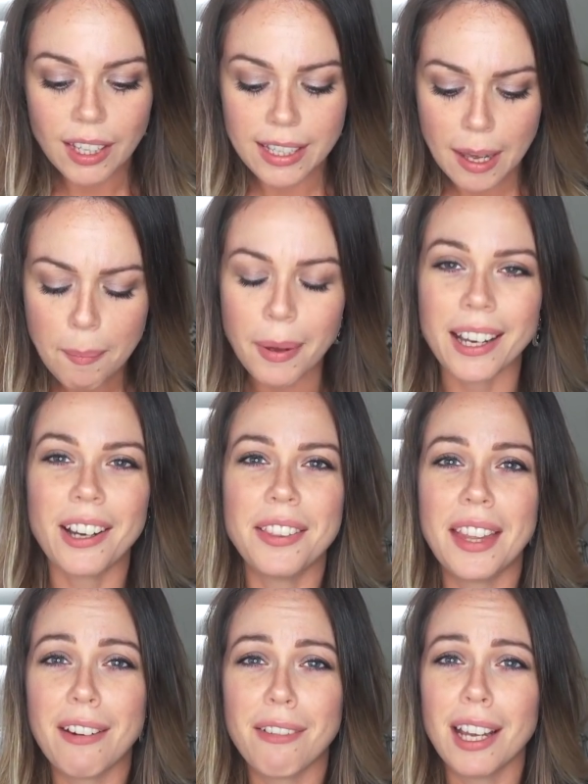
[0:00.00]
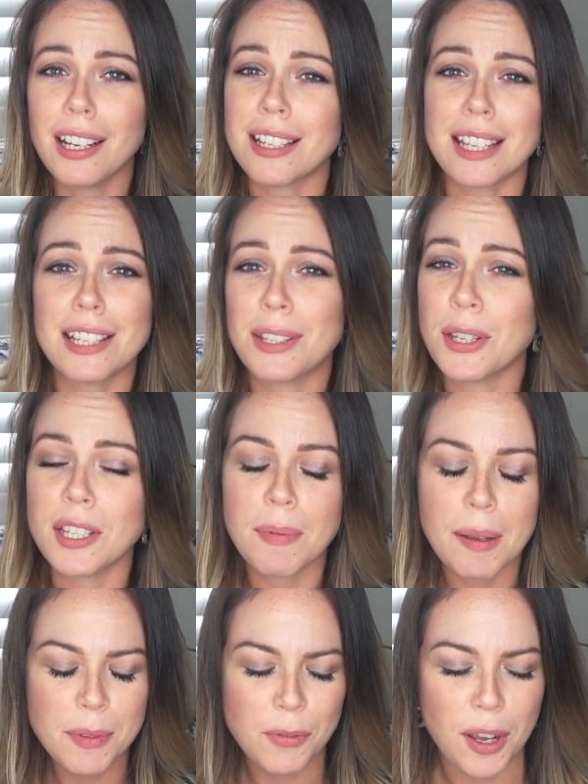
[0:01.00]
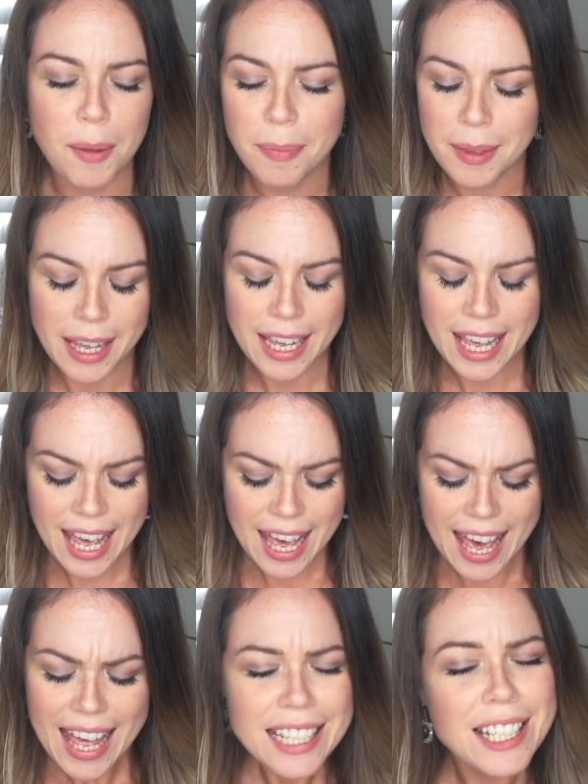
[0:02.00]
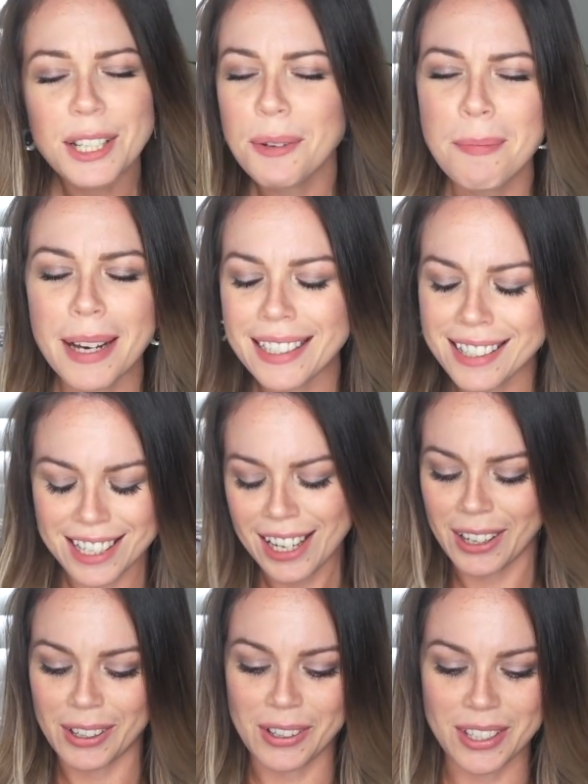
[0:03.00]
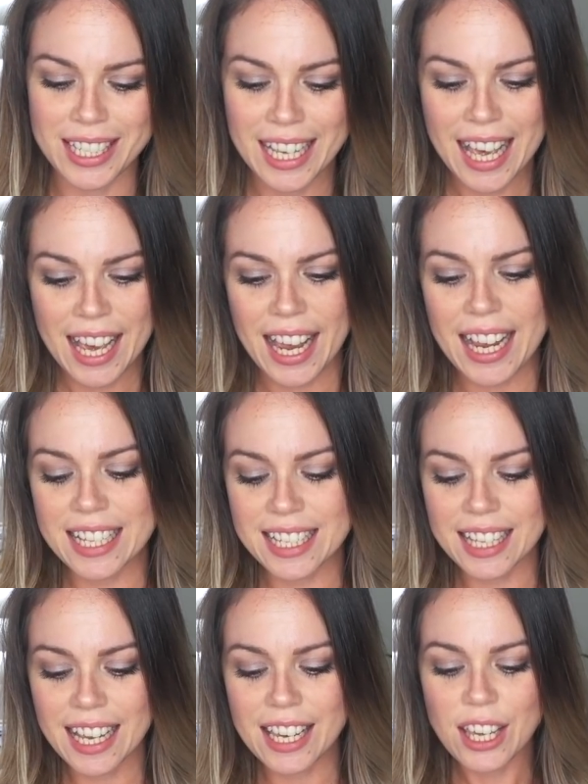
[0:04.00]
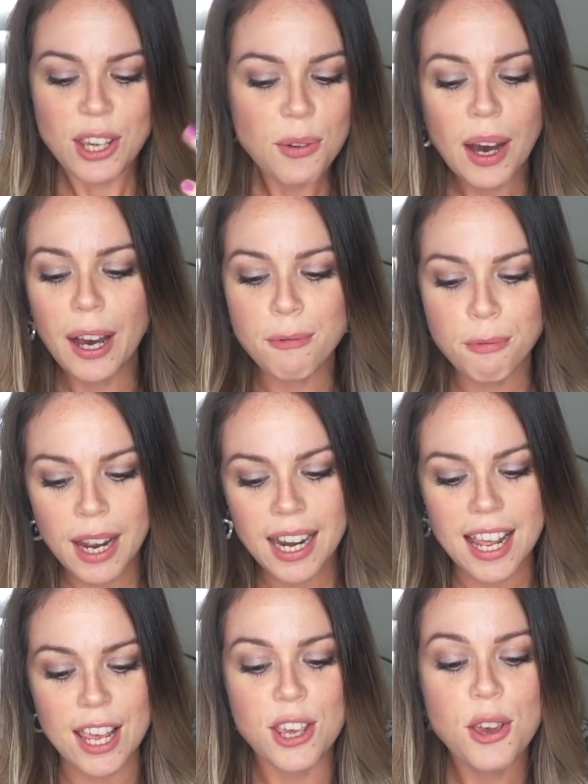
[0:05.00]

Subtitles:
Yep, I got that right, because there's goosebumps from the head to my toes. It's like you are ready.